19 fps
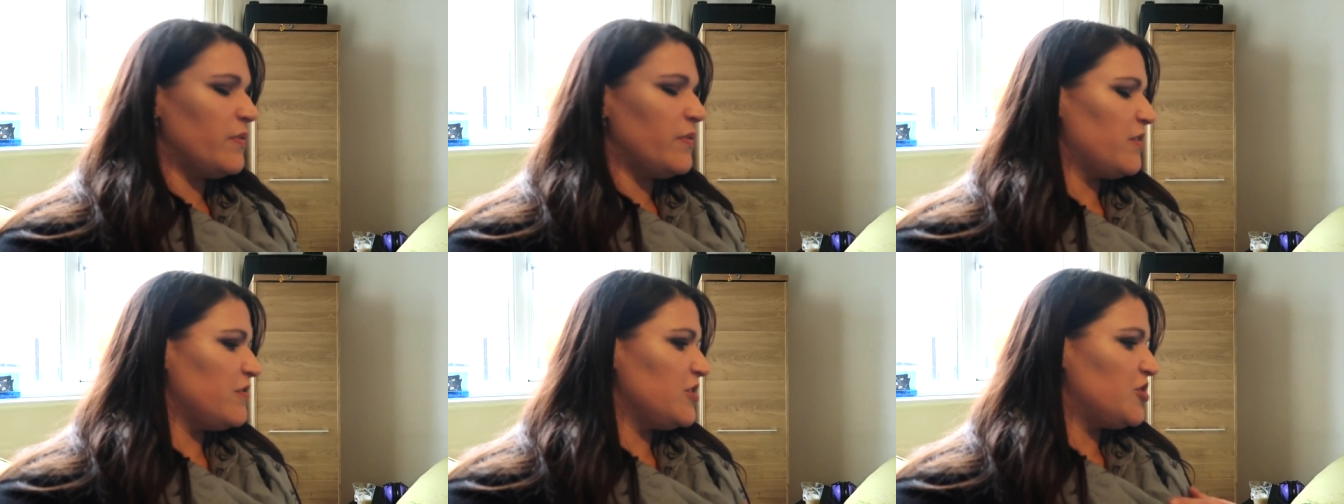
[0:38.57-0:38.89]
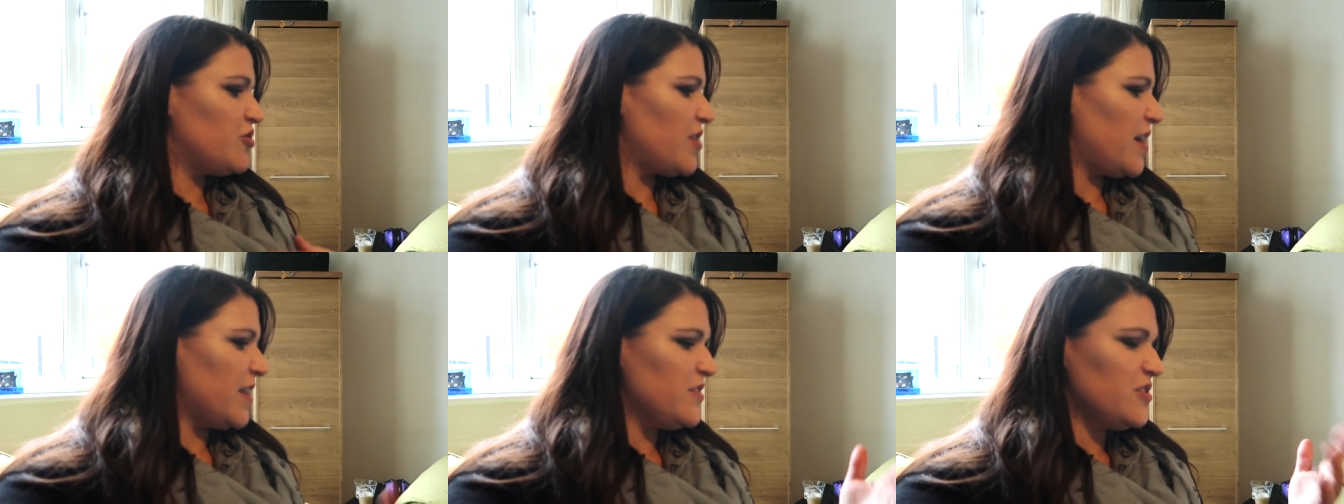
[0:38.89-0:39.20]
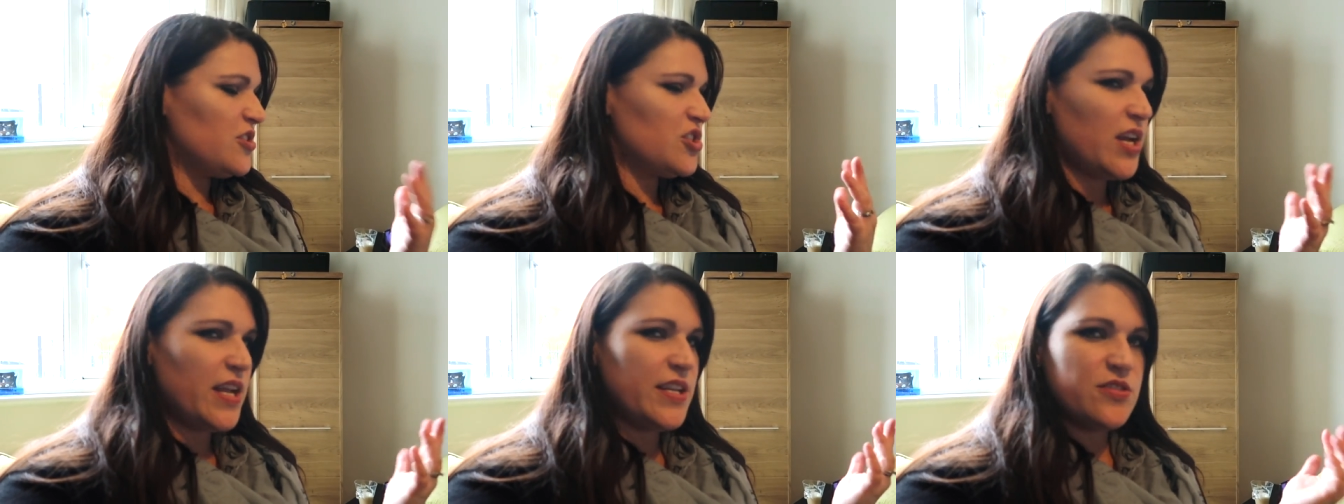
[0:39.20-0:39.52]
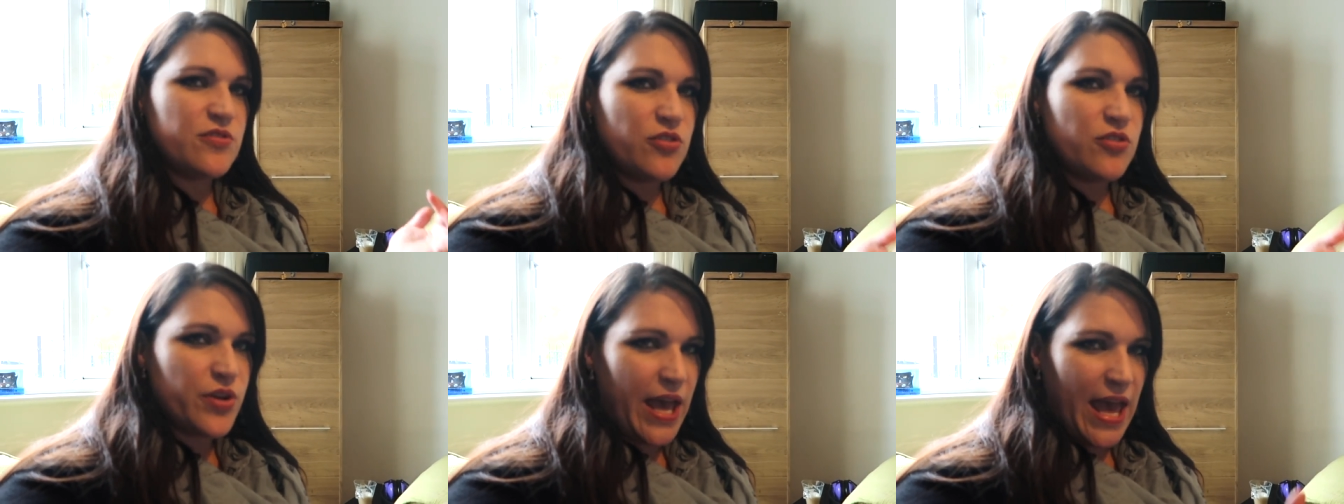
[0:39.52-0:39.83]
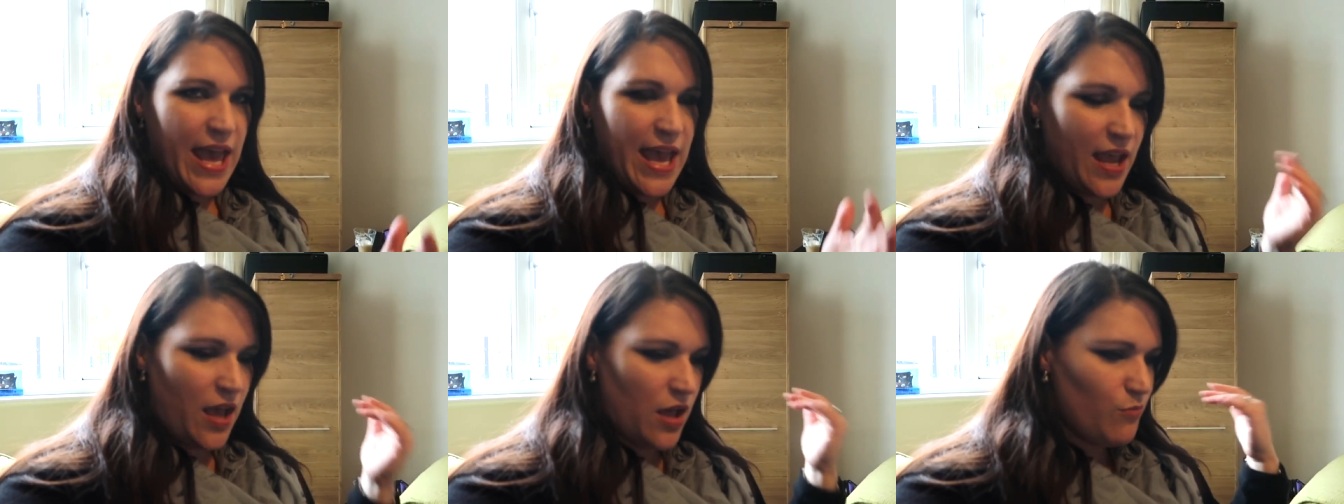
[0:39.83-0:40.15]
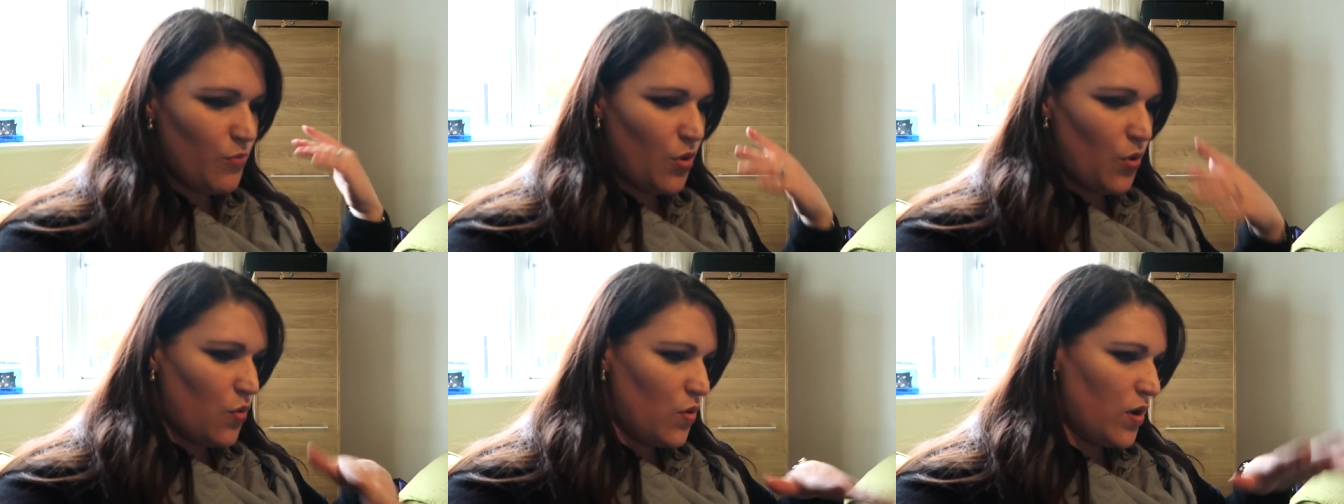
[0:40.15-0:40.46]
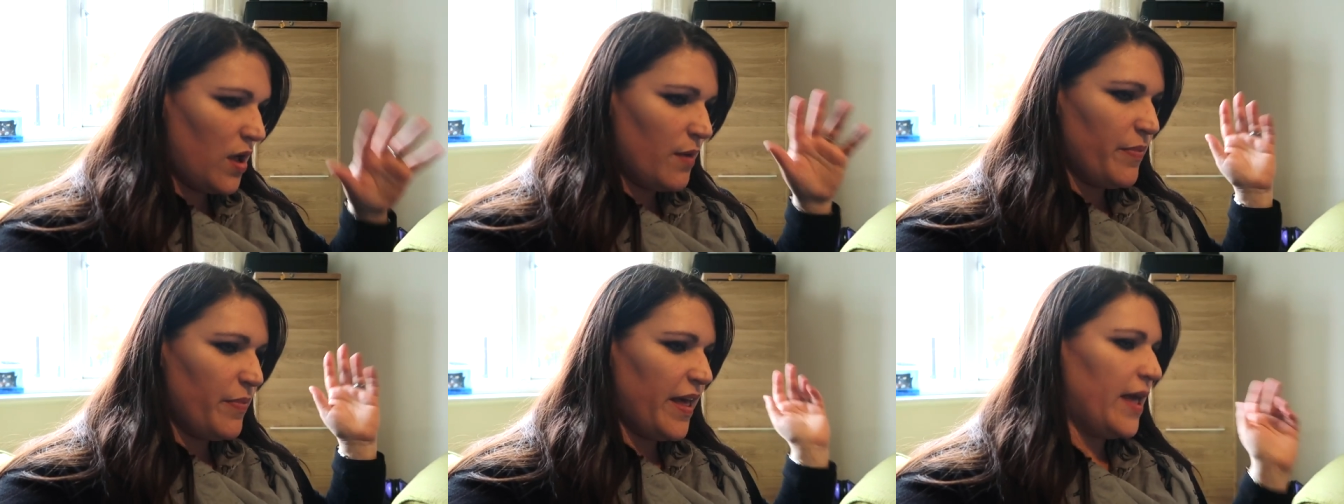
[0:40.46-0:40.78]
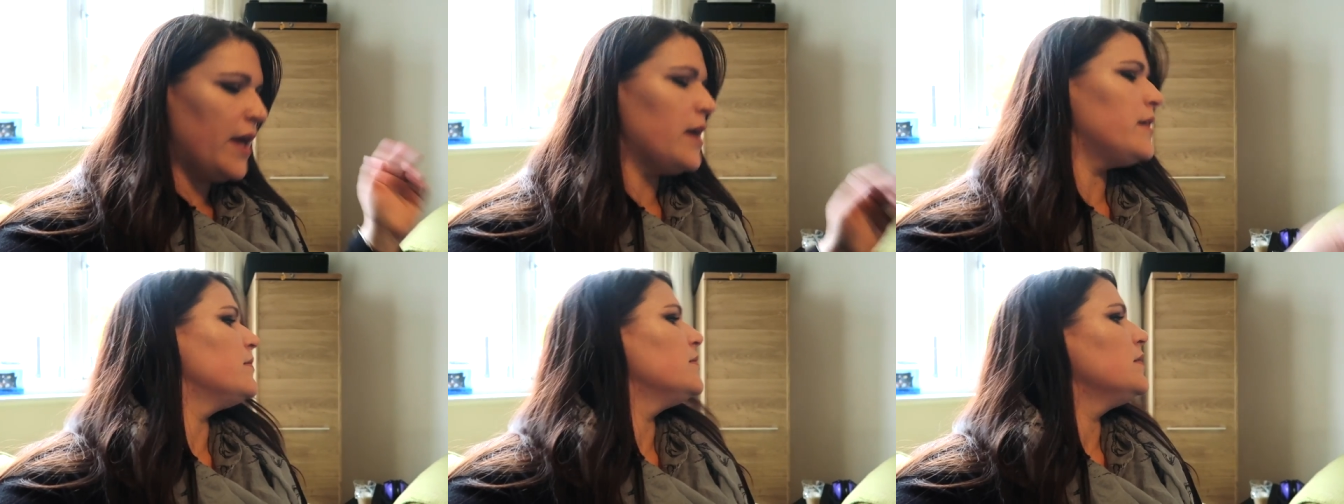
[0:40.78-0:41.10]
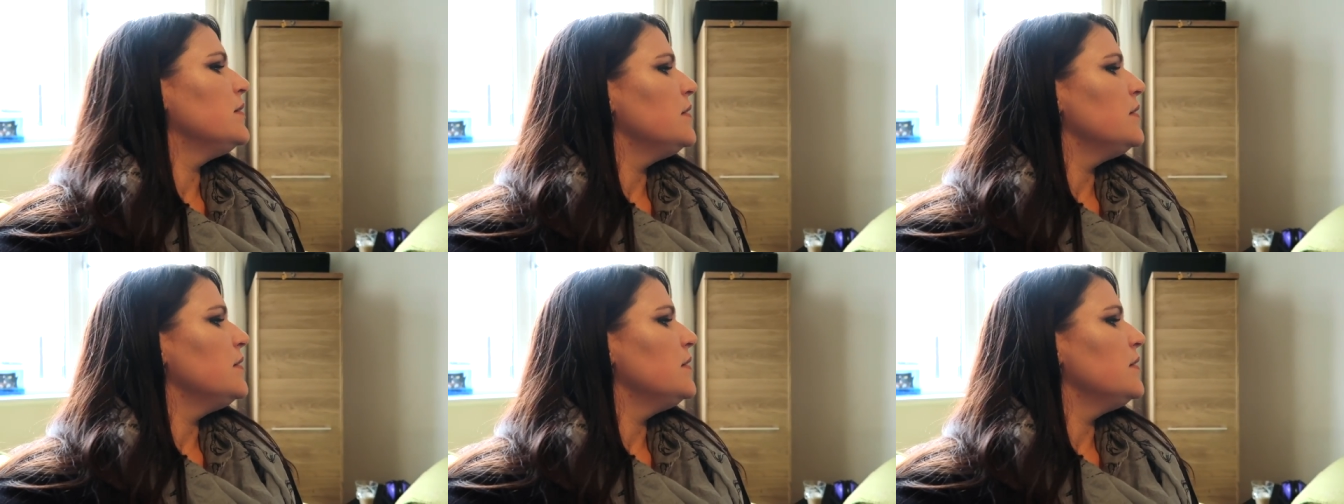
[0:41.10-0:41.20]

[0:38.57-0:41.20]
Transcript: whether it's transgender or gay, I'm all up there,